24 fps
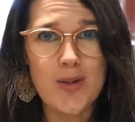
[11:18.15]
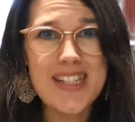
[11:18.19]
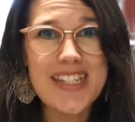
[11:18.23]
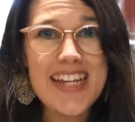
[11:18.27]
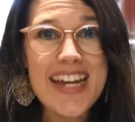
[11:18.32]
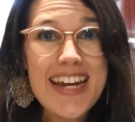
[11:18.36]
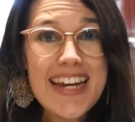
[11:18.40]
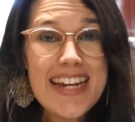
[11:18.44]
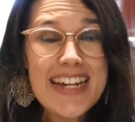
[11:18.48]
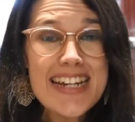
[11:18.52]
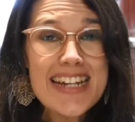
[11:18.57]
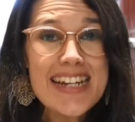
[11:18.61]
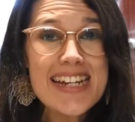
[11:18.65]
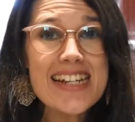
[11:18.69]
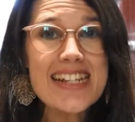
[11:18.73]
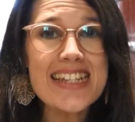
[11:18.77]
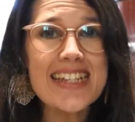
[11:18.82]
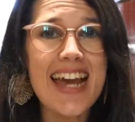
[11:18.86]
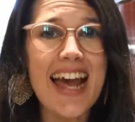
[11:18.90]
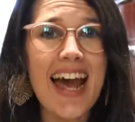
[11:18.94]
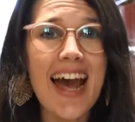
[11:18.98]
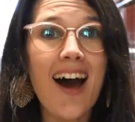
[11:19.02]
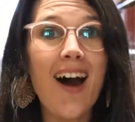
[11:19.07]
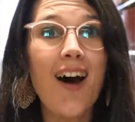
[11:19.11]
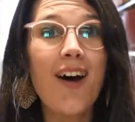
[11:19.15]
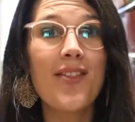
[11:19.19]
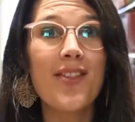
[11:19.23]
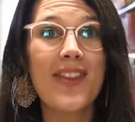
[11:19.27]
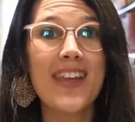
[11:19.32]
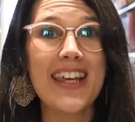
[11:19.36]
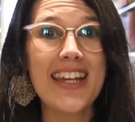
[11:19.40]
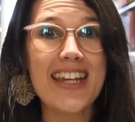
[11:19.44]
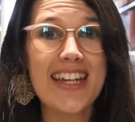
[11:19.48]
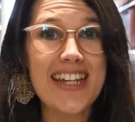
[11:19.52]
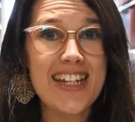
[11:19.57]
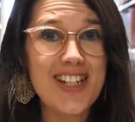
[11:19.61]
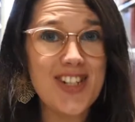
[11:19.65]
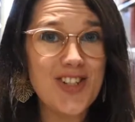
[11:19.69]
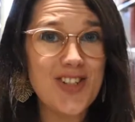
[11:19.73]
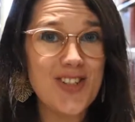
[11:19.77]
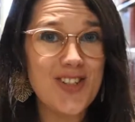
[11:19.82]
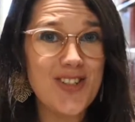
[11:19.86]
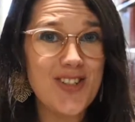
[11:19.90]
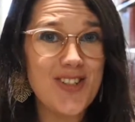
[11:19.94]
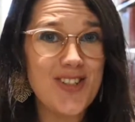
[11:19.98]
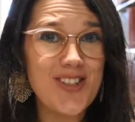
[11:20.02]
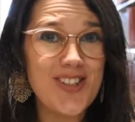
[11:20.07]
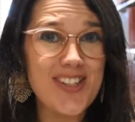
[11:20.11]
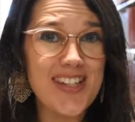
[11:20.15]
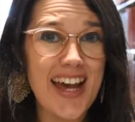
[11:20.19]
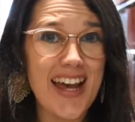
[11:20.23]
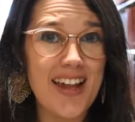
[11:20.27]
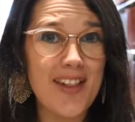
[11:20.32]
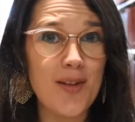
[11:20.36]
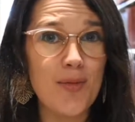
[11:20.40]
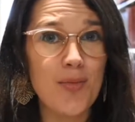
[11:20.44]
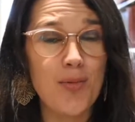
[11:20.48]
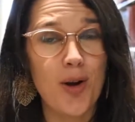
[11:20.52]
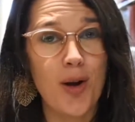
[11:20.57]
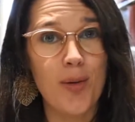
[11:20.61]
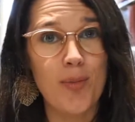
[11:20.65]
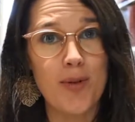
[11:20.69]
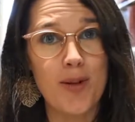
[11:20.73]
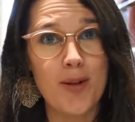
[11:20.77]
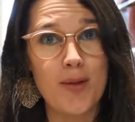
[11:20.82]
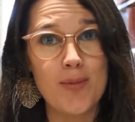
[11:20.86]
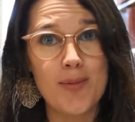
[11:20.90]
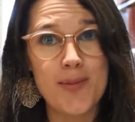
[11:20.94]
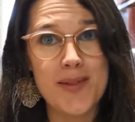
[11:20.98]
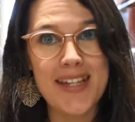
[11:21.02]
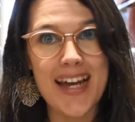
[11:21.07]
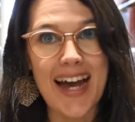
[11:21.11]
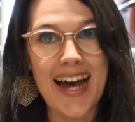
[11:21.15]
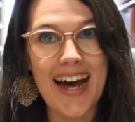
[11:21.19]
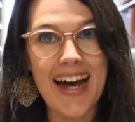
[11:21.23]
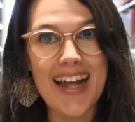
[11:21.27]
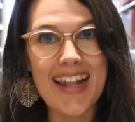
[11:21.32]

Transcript: Tease out the issues and the problems.